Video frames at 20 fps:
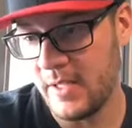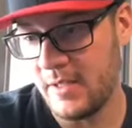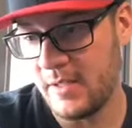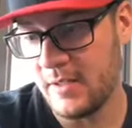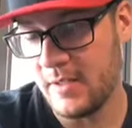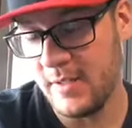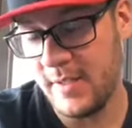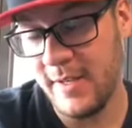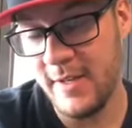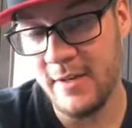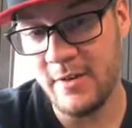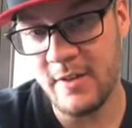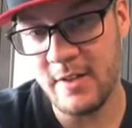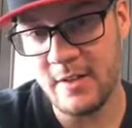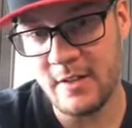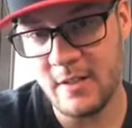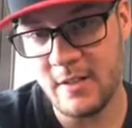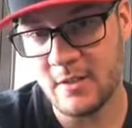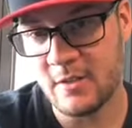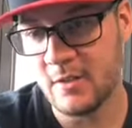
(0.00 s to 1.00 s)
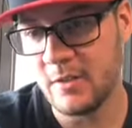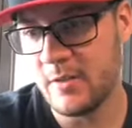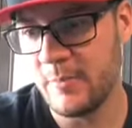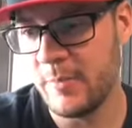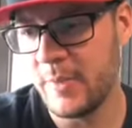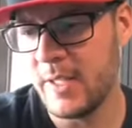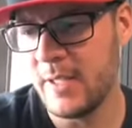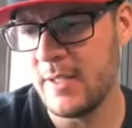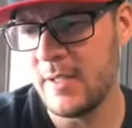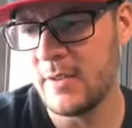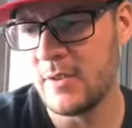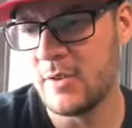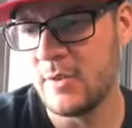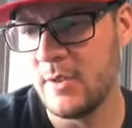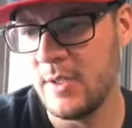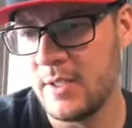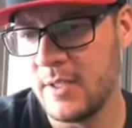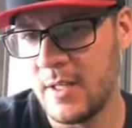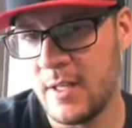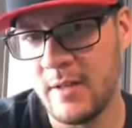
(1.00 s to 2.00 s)
seriously contemplating
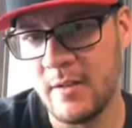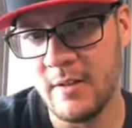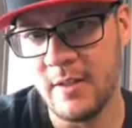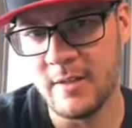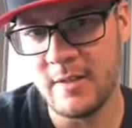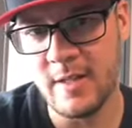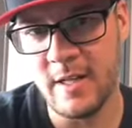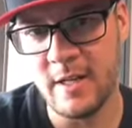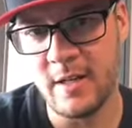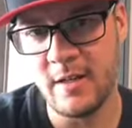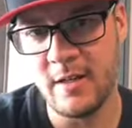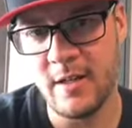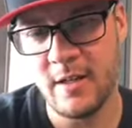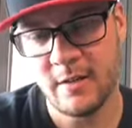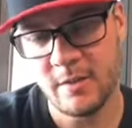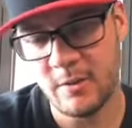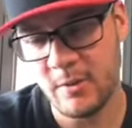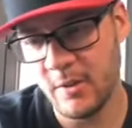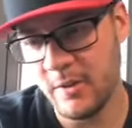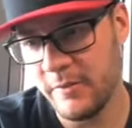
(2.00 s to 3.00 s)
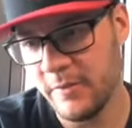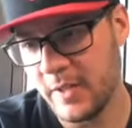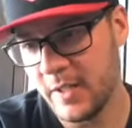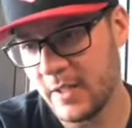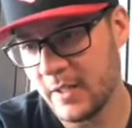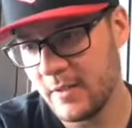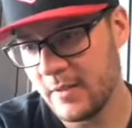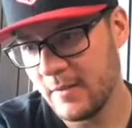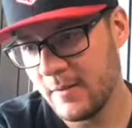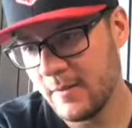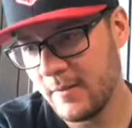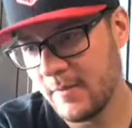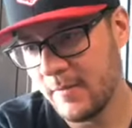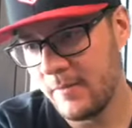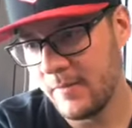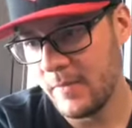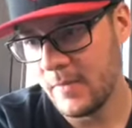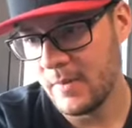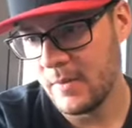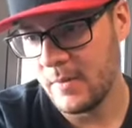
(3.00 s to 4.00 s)
suicide on the second day of qualifying.
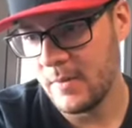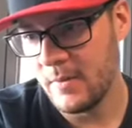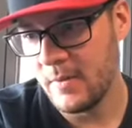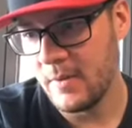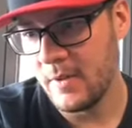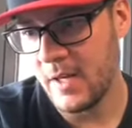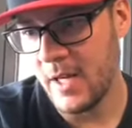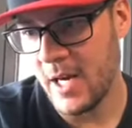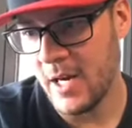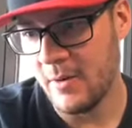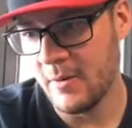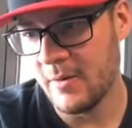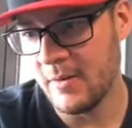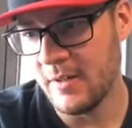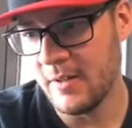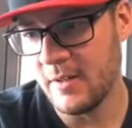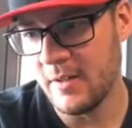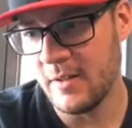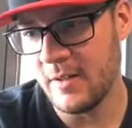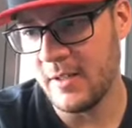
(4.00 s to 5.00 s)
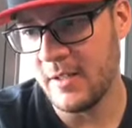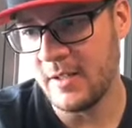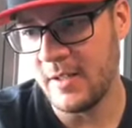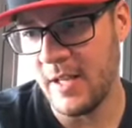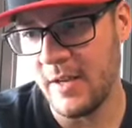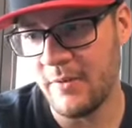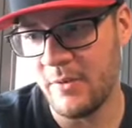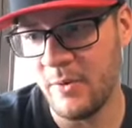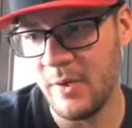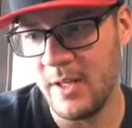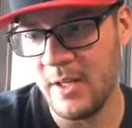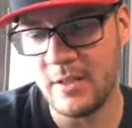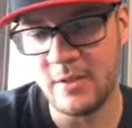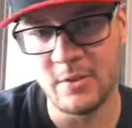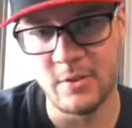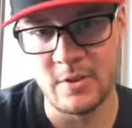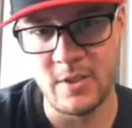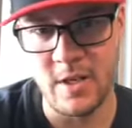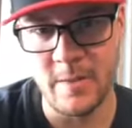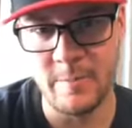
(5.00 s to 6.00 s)
Now, it never really
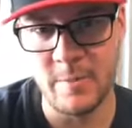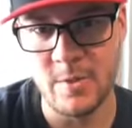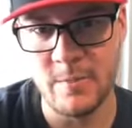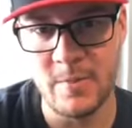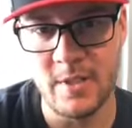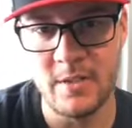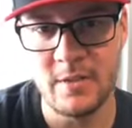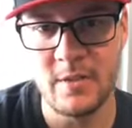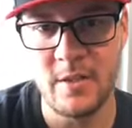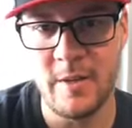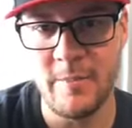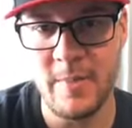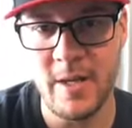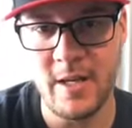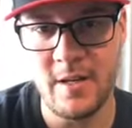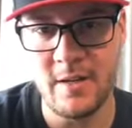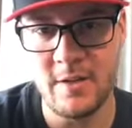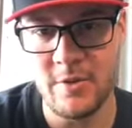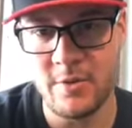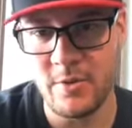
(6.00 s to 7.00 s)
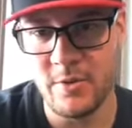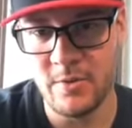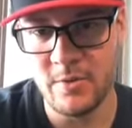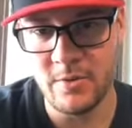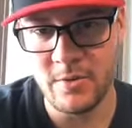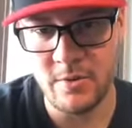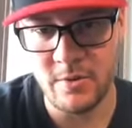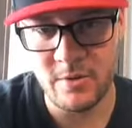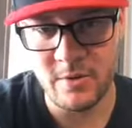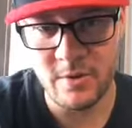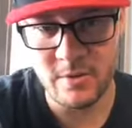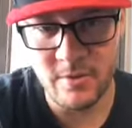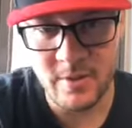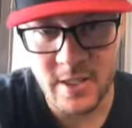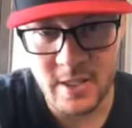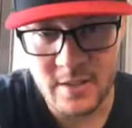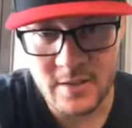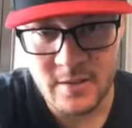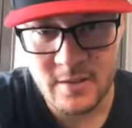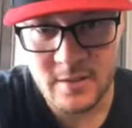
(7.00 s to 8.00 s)
caught up to me, so I made it through the
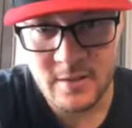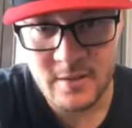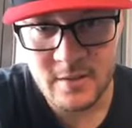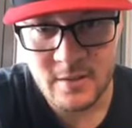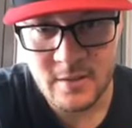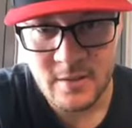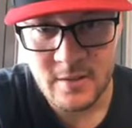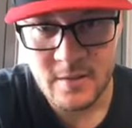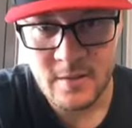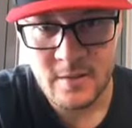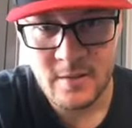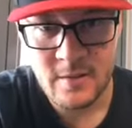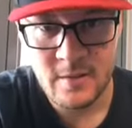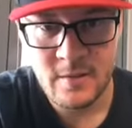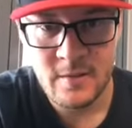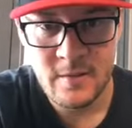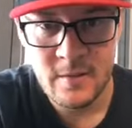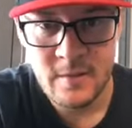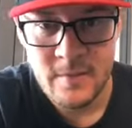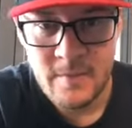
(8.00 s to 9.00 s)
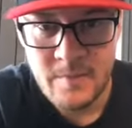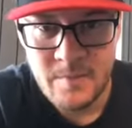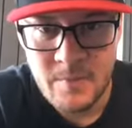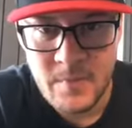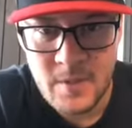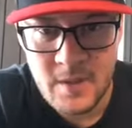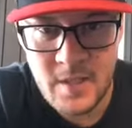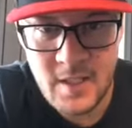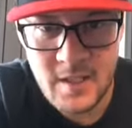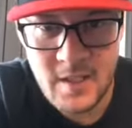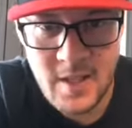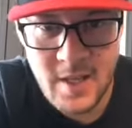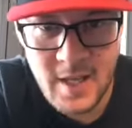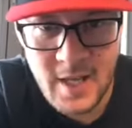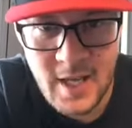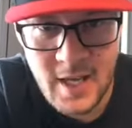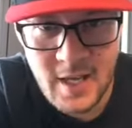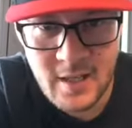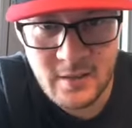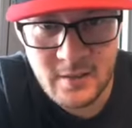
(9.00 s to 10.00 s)
race. Did they
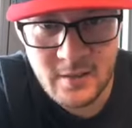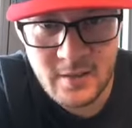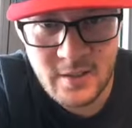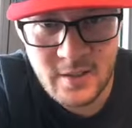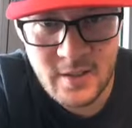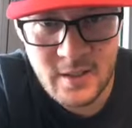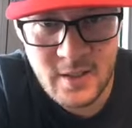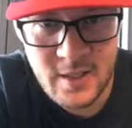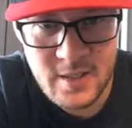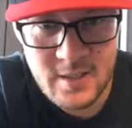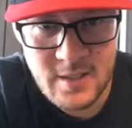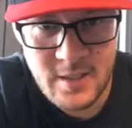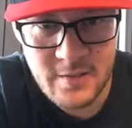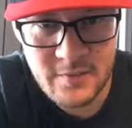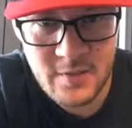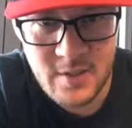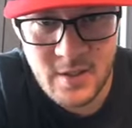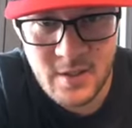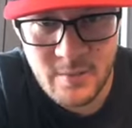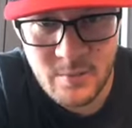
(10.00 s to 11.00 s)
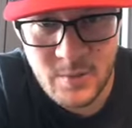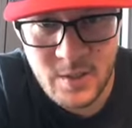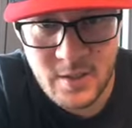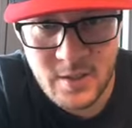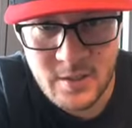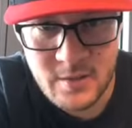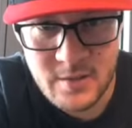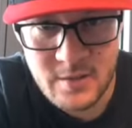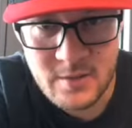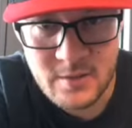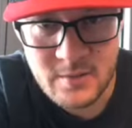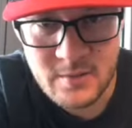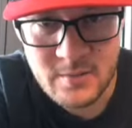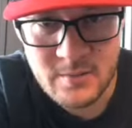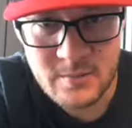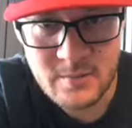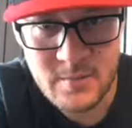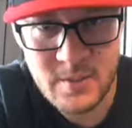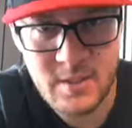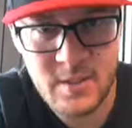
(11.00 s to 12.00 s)
handle the cars after the Worlds?
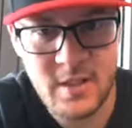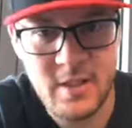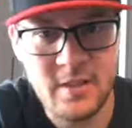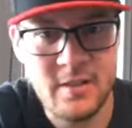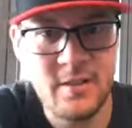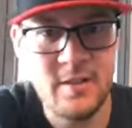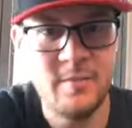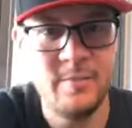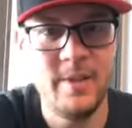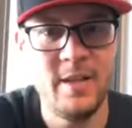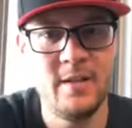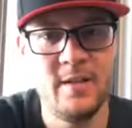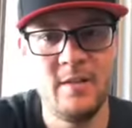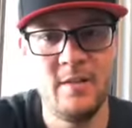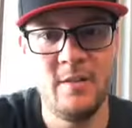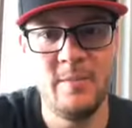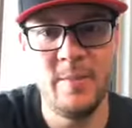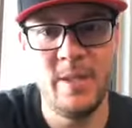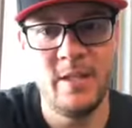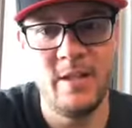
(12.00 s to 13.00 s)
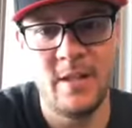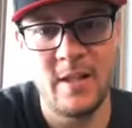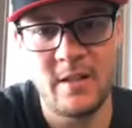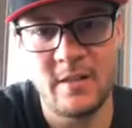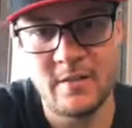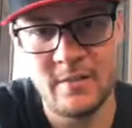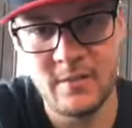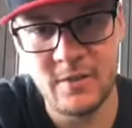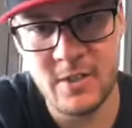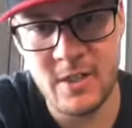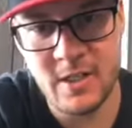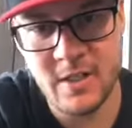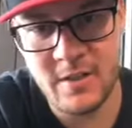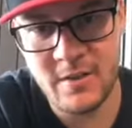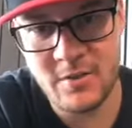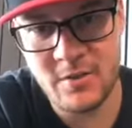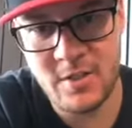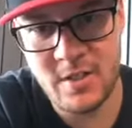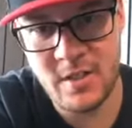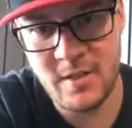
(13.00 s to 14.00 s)
What the hell do you mean? Do you mean like
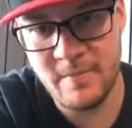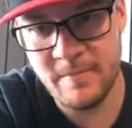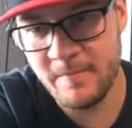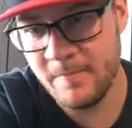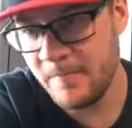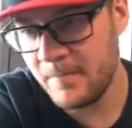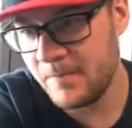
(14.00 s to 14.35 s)
Ongaro's team?